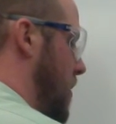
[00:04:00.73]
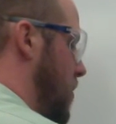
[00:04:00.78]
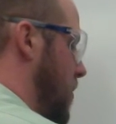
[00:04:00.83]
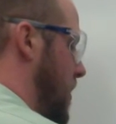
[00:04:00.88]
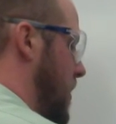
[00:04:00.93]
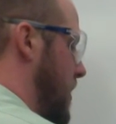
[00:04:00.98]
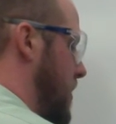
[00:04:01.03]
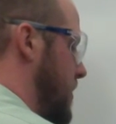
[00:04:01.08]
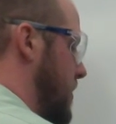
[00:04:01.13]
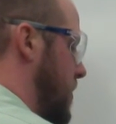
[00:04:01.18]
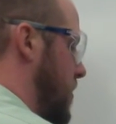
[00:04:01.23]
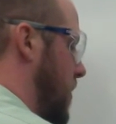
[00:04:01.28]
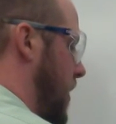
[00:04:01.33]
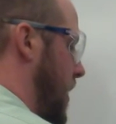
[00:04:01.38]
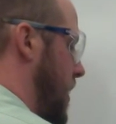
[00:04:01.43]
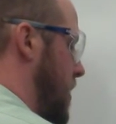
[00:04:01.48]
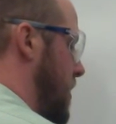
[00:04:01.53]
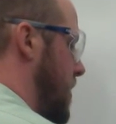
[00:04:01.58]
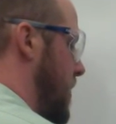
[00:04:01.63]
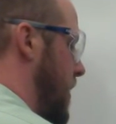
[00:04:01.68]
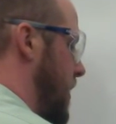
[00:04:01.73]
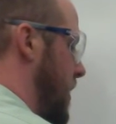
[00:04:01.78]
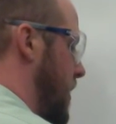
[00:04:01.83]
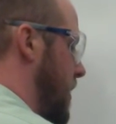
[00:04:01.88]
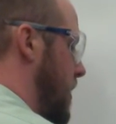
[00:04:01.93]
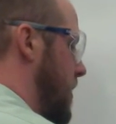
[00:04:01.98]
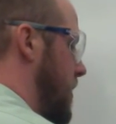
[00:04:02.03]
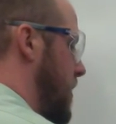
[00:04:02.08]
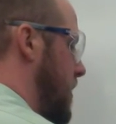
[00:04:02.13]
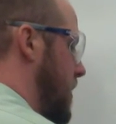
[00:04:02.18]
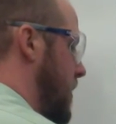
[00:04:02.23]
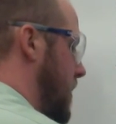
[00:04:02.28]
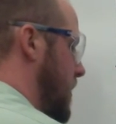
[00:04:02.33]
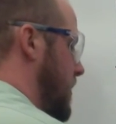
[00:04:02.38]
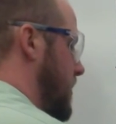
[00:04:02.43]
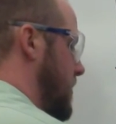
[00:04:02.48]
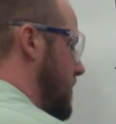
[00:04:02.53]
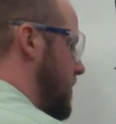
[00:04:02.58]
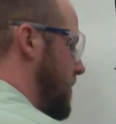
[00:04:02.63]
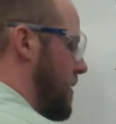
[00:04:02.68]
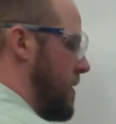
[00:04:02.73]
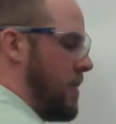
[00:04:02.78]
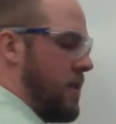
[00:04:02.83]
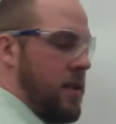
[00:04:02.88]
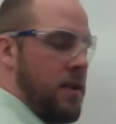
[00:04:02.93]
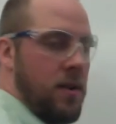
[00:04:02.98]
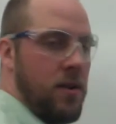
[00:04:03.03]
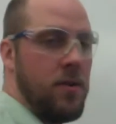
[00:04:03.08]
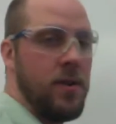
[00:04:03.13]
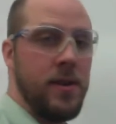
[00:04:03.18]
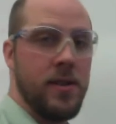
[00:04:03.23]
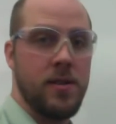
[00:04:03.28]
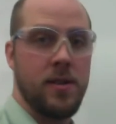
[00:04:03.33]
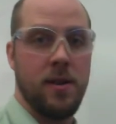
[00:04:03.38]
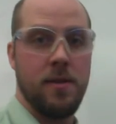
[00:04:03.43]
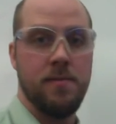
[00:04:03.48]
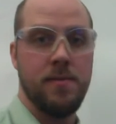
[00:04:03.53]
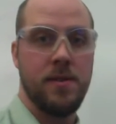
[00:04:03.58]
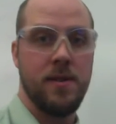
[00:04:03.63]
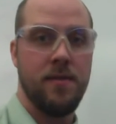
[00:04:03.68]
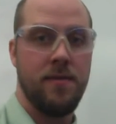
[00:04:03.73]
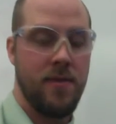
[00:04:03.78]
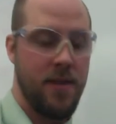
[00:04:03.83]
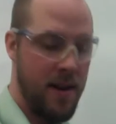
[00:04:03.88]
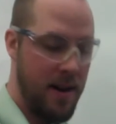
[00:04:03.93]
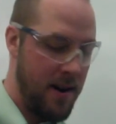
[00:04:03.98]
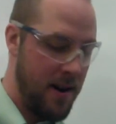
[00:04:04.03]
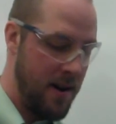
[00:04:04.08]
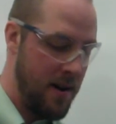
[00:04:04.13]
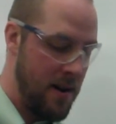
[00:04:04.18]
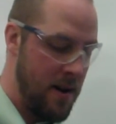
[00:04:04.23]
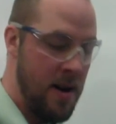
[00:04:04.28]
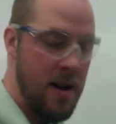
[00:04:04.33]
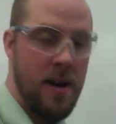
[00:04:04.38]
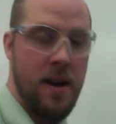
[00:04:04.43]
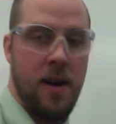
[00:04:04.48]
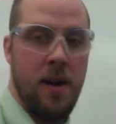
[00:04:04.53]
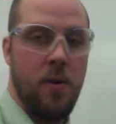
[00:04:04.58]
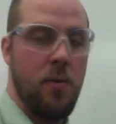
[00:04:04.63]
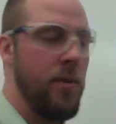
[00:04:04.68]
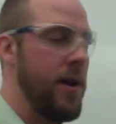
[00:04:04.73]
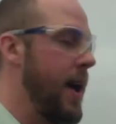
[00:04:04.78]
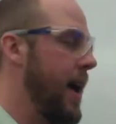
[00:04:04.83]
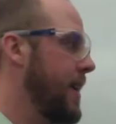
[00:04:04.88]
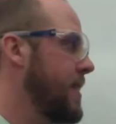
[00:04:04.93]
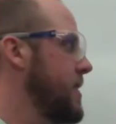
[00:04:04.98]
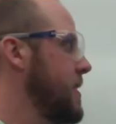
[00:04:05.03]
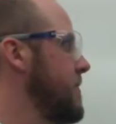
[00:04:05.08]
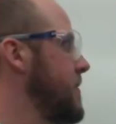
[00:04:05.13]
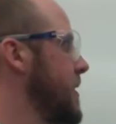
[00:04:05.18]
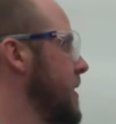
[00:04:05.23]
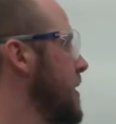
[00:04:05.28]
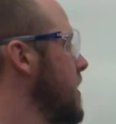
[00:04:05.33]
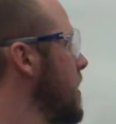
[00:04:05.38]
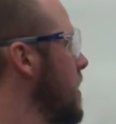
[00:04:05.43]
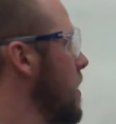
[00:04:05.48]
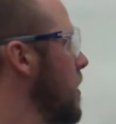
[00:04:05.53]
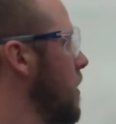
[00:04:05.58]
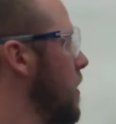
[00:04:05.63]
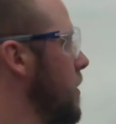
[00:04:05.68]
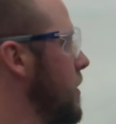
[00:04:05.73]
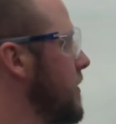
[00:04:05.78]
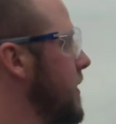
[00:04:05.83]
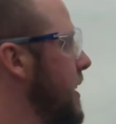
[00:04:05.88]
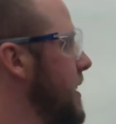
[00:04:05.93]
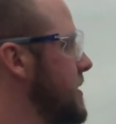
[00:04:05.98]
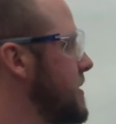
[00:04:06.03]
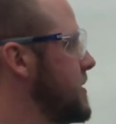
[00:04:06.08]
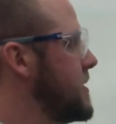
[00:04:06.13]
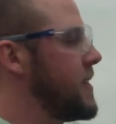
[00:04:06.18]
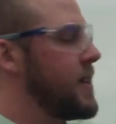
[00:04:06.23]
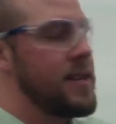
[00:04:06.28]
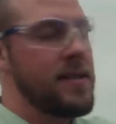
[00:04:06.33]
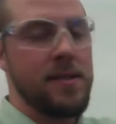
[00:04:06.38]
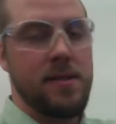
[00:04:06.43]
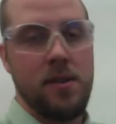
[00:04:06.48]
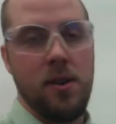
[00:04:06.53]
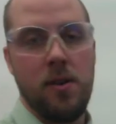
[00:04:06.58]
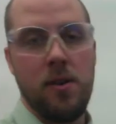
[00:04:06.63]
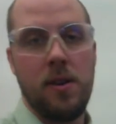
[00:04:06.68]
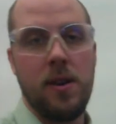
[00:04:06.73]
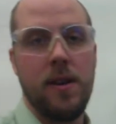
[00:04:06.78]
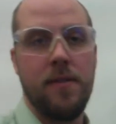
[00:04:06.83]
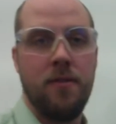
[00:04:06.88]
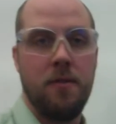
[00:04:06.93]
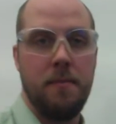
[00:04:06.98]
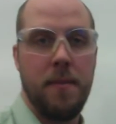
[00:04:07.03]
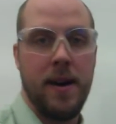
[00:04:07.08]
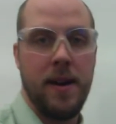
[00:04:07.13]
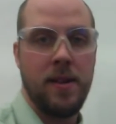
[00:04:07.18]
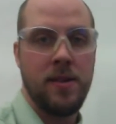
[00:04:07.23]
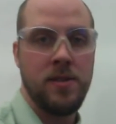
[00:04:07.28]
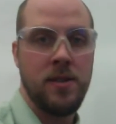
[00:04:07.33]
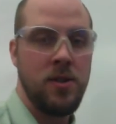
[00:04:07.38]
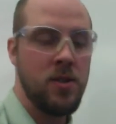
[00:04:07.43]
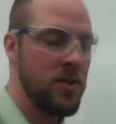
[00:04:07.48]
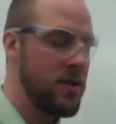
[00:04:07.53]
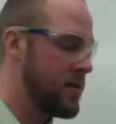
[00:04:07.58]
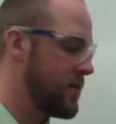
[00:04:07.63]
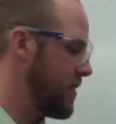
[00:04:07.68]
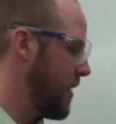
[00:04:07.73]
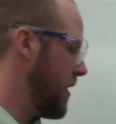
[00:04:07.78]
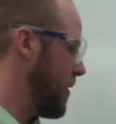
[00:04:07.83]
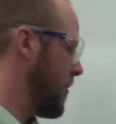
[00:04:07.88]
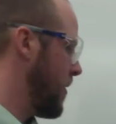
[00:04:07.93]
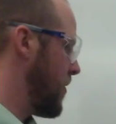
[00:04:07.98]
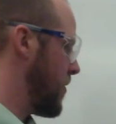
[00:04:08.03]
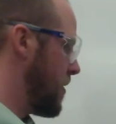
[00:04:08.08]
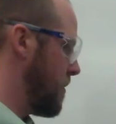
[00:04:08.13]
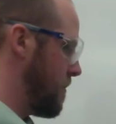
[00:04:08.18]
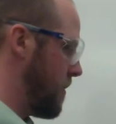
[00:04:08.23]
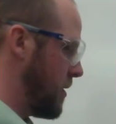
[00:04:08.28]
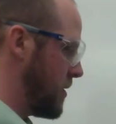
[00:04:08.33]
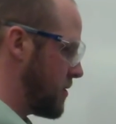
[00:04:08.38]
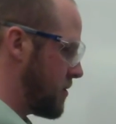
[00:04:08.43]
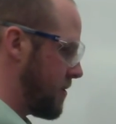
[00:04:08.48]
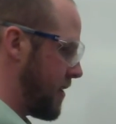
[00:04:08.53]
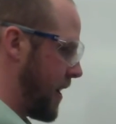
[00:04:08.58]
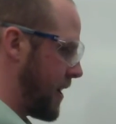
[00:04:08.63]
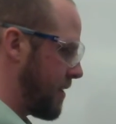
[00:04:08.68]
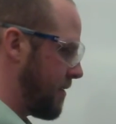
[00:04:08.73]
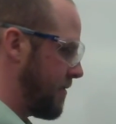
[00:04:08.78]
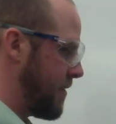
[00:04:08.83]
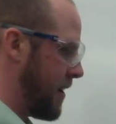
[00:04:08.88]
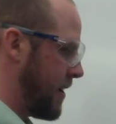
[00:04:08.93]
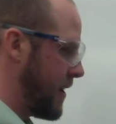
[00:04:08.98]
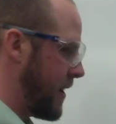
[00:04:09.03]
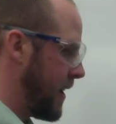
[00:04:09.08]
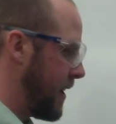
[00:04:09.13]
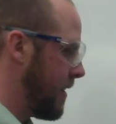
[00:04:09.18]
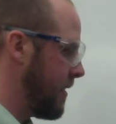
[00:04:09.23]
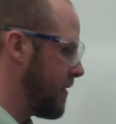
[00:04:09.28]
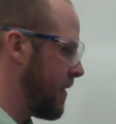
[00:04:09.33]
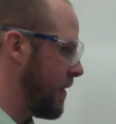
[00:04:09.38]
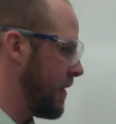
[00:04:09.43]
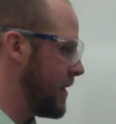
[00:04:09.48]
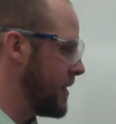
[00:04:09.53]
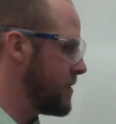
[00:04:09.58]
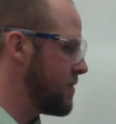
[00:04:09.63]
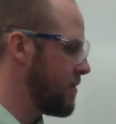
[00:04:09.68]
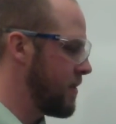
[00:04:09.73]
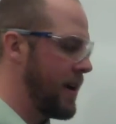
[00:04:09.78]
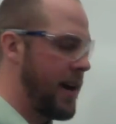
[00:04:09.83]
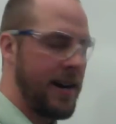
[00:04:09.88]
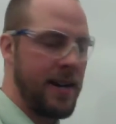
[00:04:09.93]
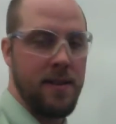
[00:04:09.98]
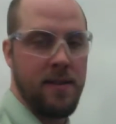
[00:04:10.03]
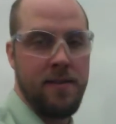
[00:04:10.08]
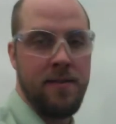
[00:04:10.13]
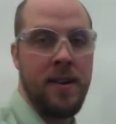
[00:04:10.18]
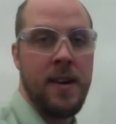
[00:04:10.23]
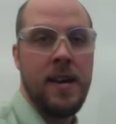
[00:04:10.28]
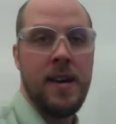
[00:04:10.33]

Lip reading: was greater than Cu in terms of their reactivity. Well, we've got 6 total different metals. You should start with the most reactive down here and the least reactive